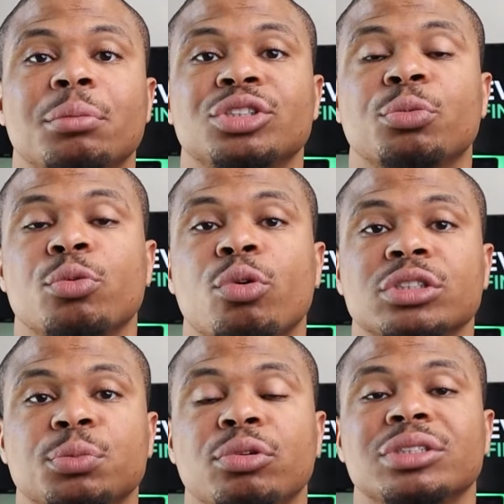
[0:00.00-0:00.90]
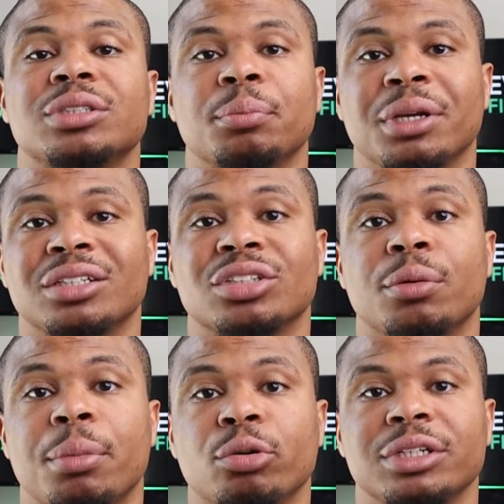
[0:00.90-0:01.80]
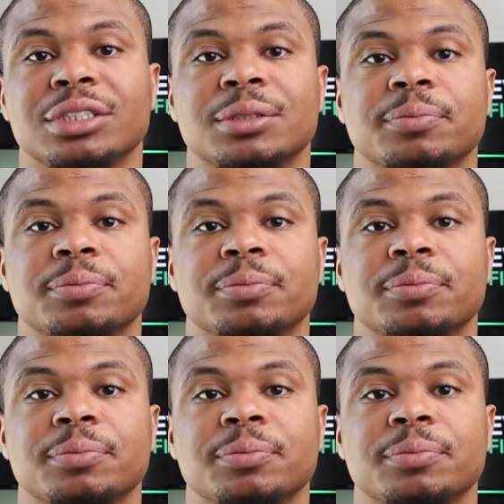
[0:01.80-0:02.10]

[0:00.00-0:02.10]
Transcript: membership rewards points because of the bonus.